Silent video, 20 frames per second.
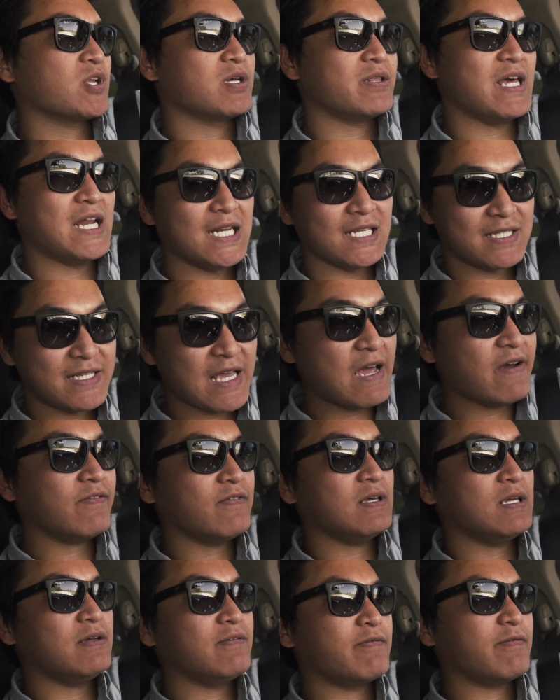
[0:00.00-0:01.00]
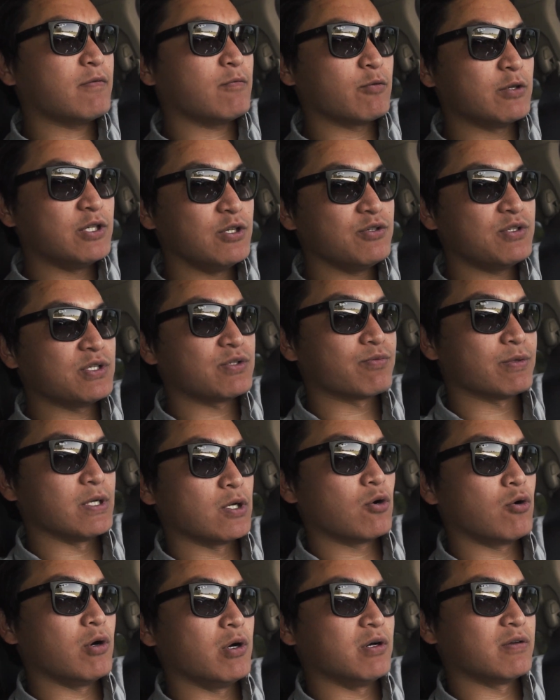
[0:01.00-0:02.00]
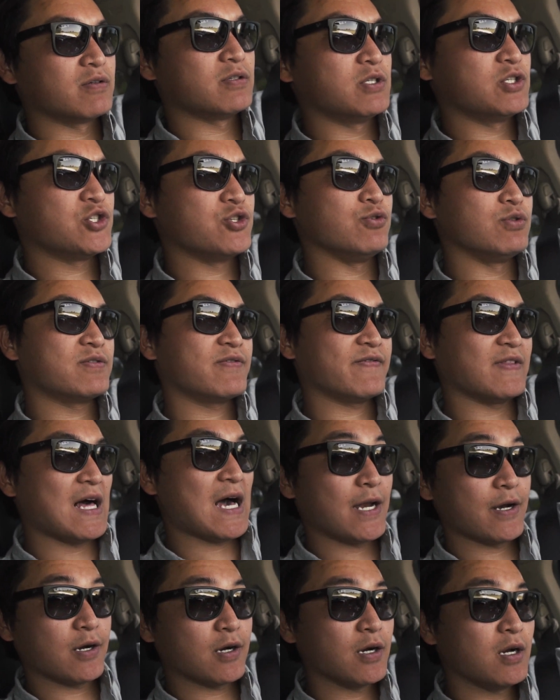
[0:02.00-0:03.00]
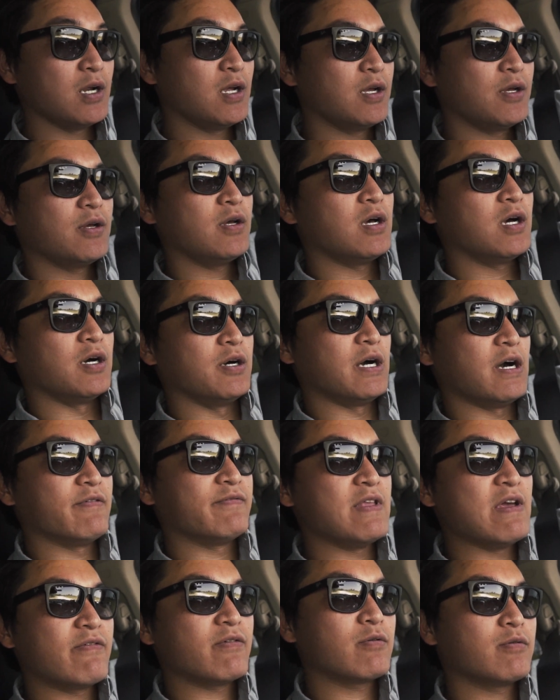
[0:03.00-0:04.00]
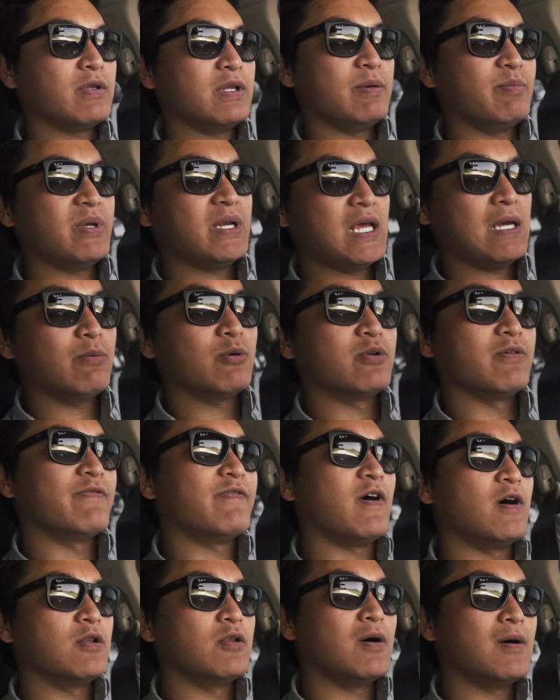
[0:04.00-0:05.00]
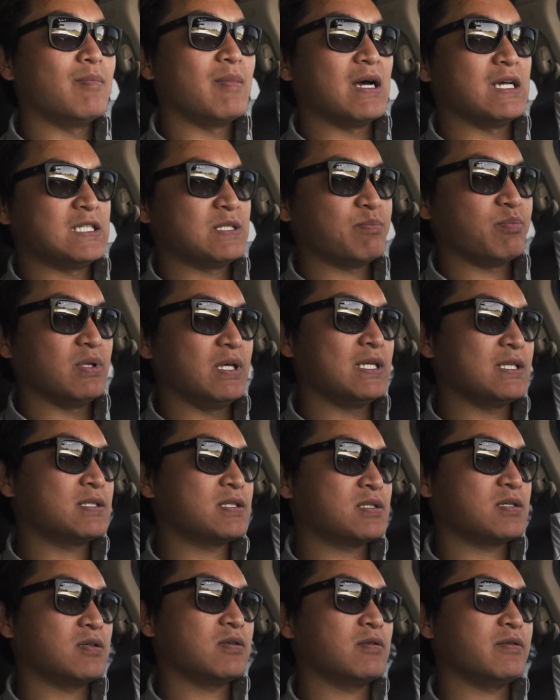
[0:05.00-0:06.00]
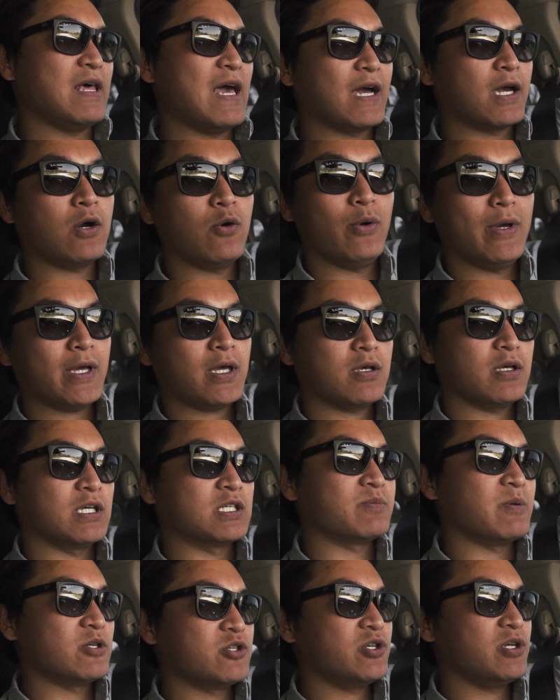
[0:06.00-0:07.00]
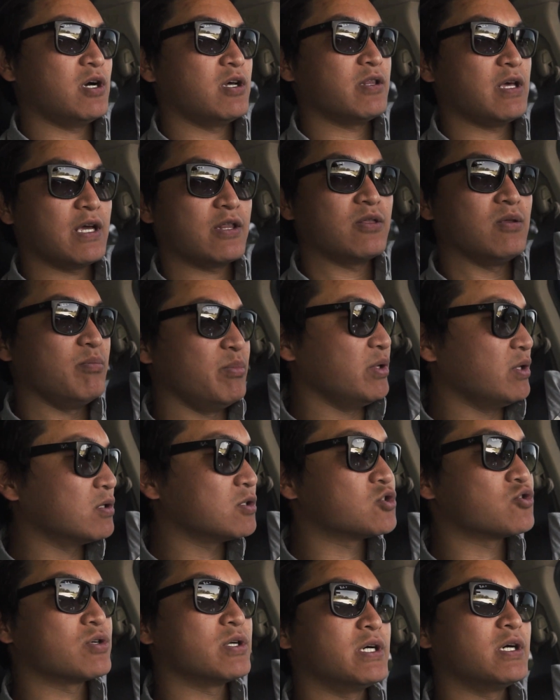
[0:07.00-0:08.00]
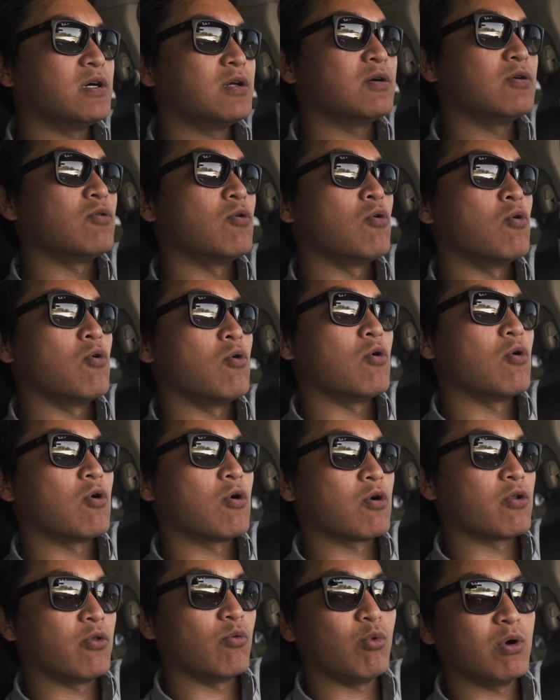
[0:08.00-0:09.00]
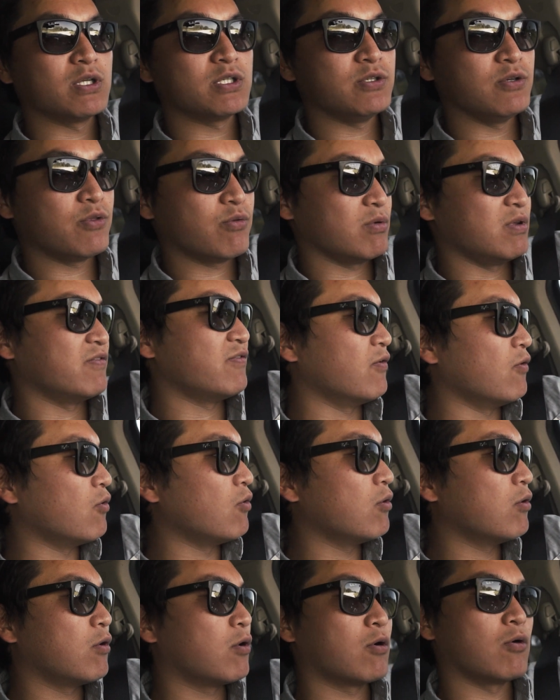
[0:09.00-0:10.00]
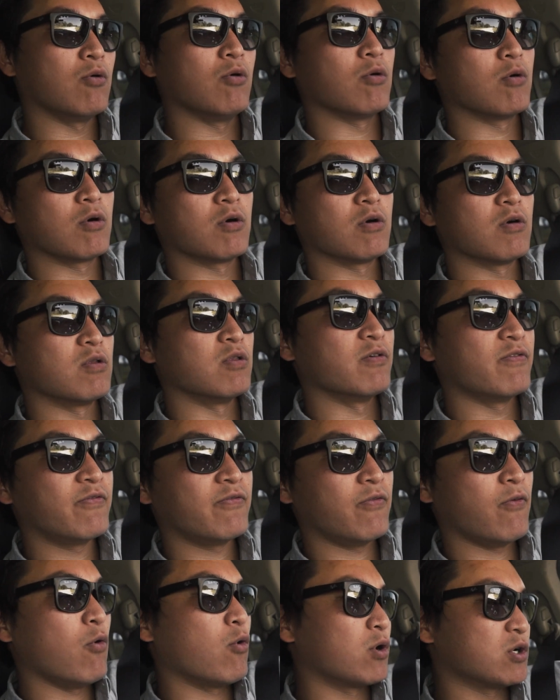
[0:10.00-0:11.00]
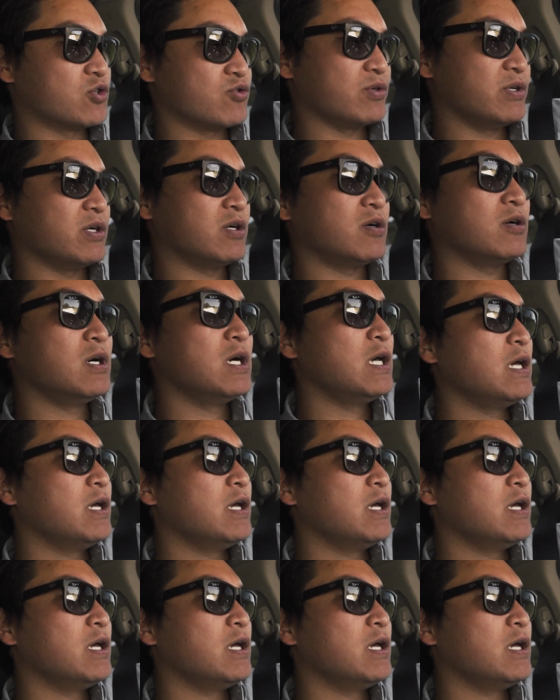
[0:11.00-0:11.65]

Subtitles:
that it definitely reduces recoil and shoots flatter. I've never really been able to follow up my splits that quick, especially on like the bill drill or the 1, 2, 3, 4 or the 4 drill,